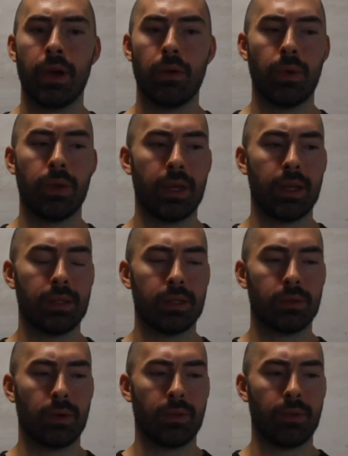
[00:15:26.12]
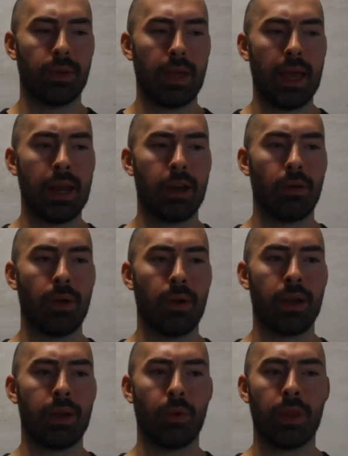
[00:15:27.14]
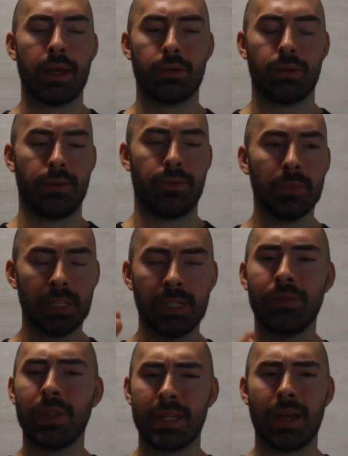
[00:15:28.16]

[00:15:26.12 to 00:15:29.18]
within sort of in and around and where they sort of live in,